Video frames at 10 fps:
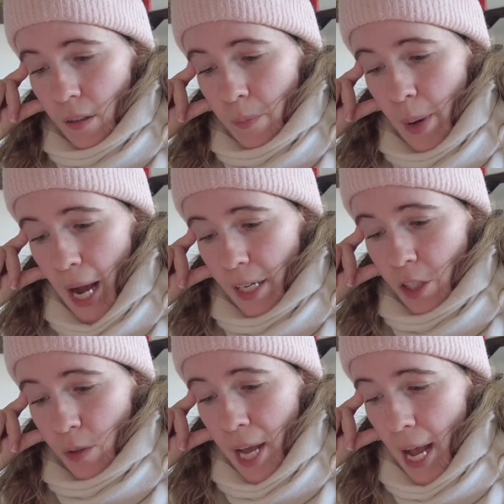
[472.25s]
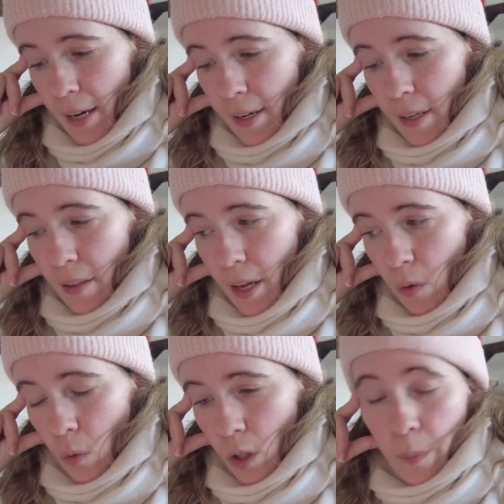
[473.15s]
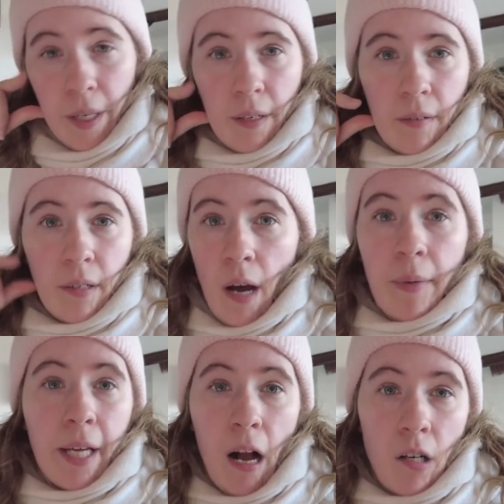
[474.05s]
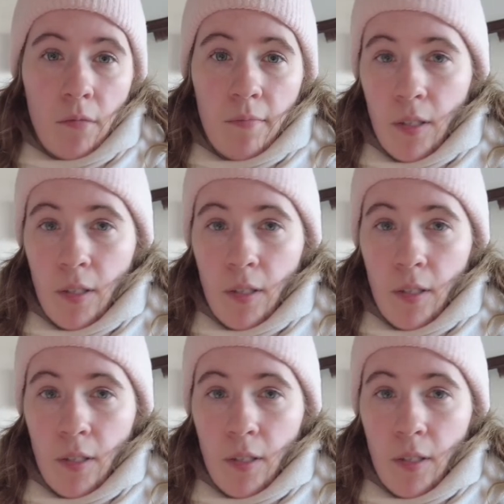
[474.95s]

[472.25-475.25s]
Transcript: back to Canada, they will be coming out.